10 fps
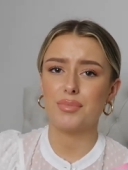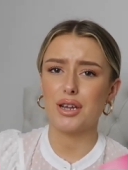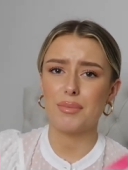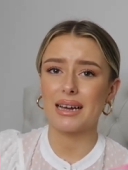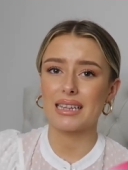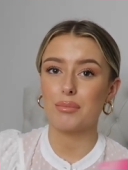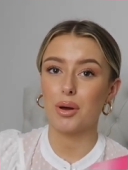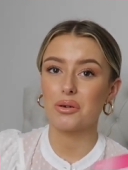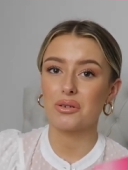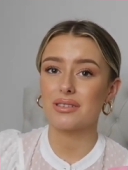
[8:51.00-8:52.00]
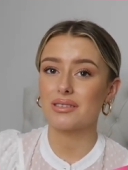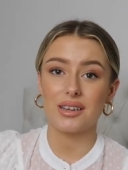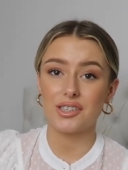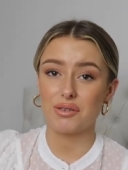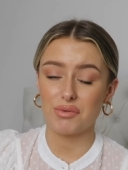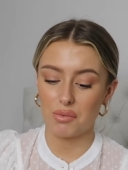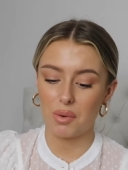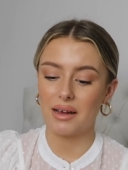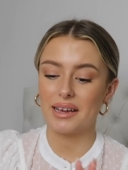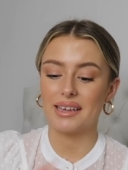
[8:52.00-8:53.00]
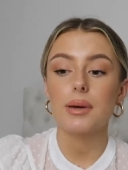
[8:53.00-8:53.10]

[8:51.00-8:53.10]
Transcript: put it back in the box, I don't know why.